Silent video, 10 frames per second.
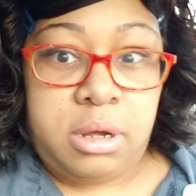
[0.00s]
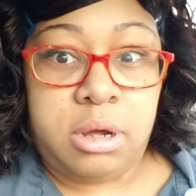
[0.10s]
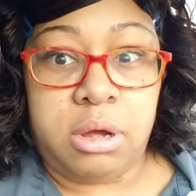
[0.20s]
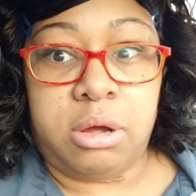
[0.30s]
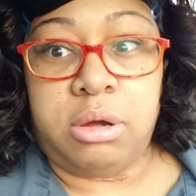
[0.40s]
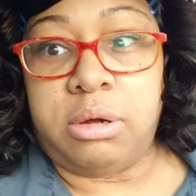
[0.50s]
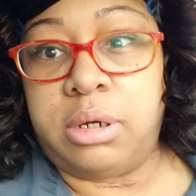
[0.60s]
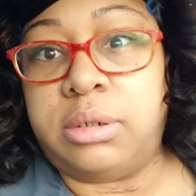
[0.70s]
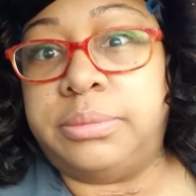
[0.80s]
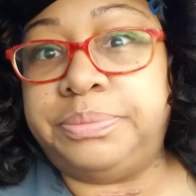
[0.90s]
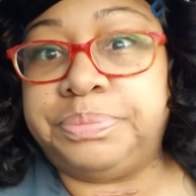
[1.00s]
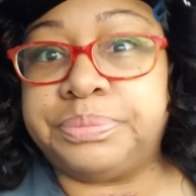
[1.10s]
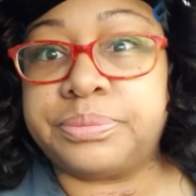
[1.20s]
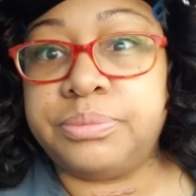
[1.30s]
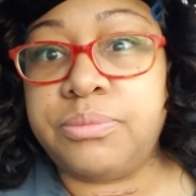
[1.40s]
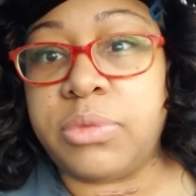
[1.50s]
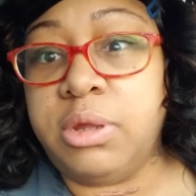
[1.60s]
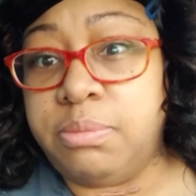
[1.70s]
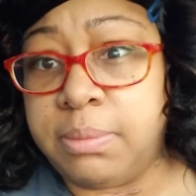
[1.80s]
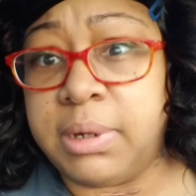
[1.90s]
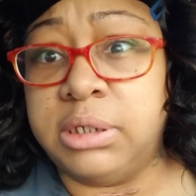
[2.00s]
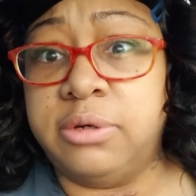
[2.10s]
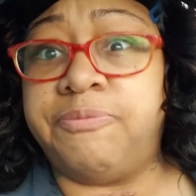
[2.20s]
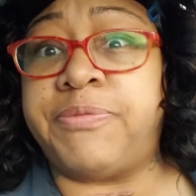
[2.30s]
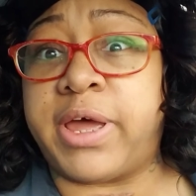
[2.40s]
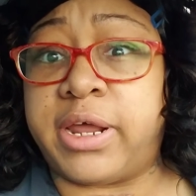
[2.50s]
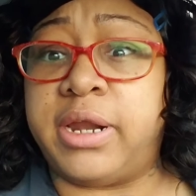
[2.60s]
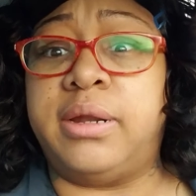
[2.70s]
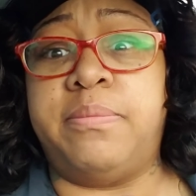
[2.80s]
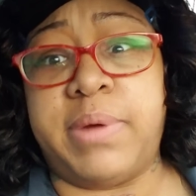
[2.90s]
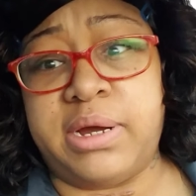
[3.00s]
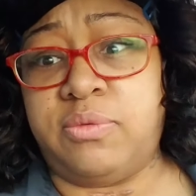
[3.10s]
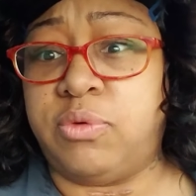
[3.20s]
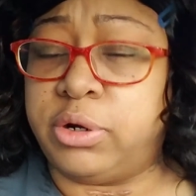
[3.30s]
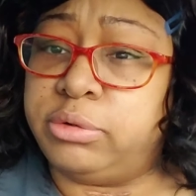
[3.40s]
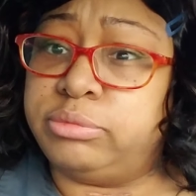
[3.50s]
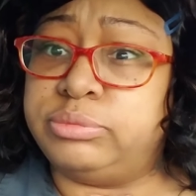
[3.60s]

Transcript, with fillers: but my little five dollar mount worked.